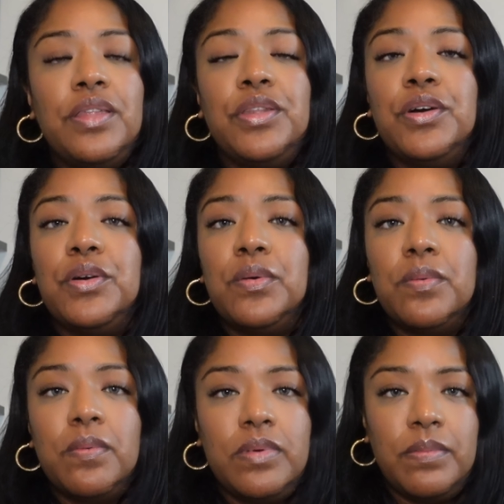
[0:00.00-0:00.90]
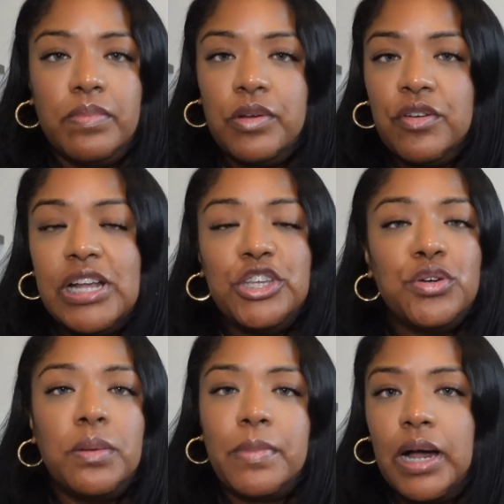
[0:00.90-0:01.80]
They'll create you
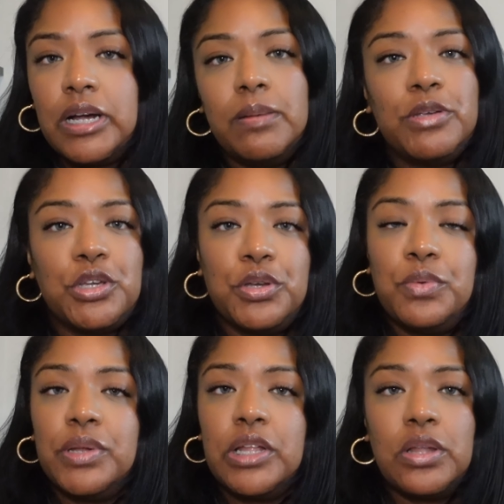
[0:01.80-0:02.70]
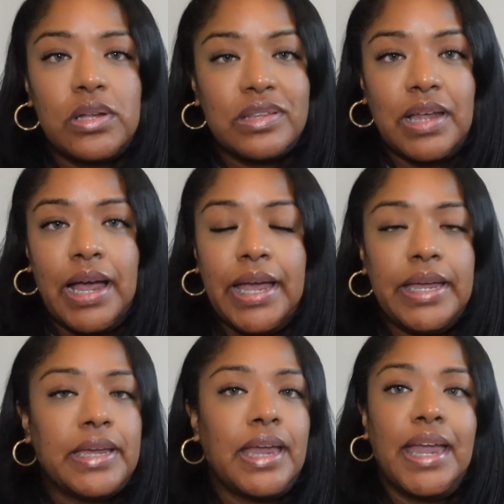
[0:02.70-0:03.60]
a mock-up, show you what it looks like,